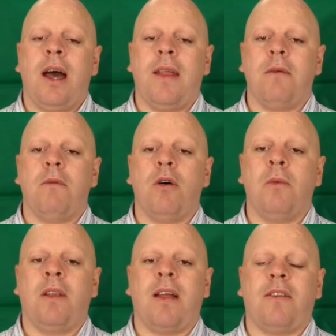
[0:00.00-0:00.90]
At the
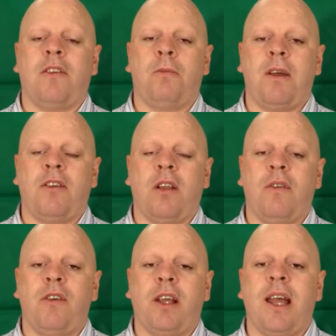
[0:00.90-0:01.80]
moment that's a special
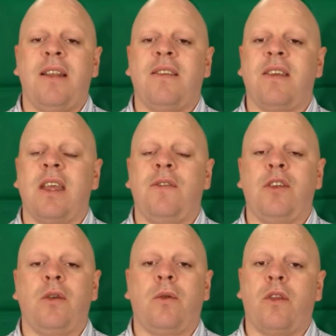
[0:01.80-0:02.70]
offer again,
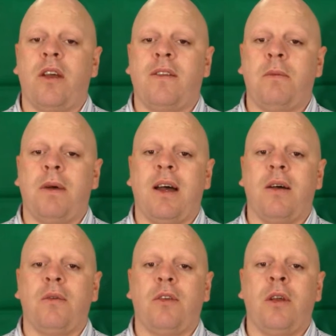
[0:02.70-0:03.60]
saving you
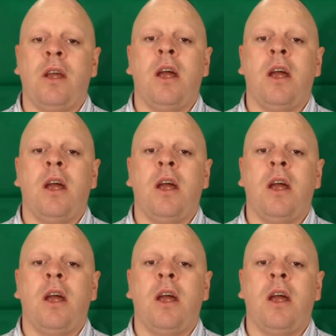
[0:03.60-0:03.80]
£30.